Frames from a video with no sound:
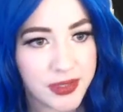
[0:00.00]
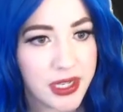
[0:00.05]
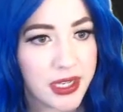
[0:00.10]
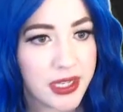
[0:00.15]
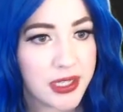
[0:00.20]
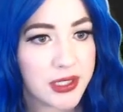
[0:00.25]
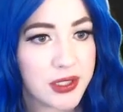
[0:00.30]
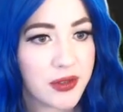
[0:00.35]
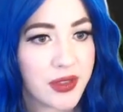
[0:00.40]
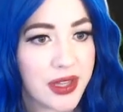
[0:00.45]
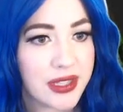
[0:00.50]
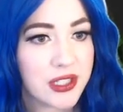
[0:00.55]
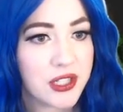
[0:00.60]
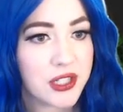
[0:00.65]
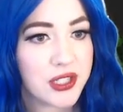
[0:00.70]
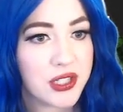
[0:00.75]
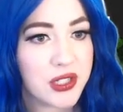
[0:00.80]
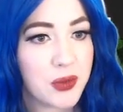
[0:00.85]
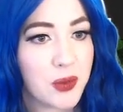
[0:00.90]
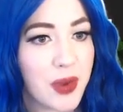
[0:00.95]
So that's
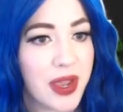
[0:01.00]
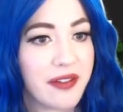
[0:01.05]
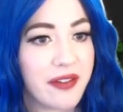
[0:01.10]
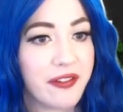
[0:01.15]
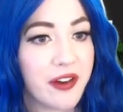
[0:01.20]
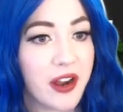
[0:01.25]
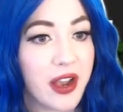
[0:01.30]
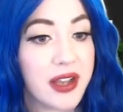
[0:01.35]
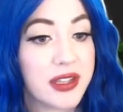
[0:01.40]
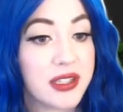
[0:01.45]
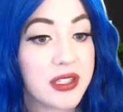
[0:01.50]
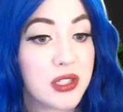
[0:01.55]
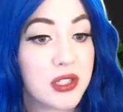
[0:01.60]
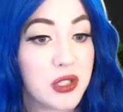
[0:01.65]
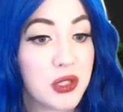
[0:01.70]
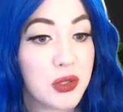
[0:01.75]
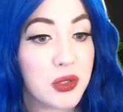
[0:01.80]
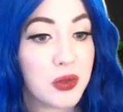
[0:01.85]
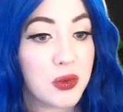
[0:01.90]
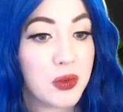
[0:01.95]
just a way for us
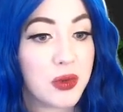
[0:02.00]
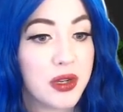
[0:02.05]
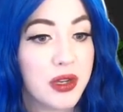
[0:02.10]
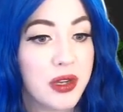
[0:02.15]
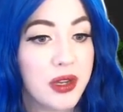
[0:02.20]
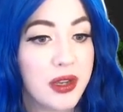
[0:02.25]
to,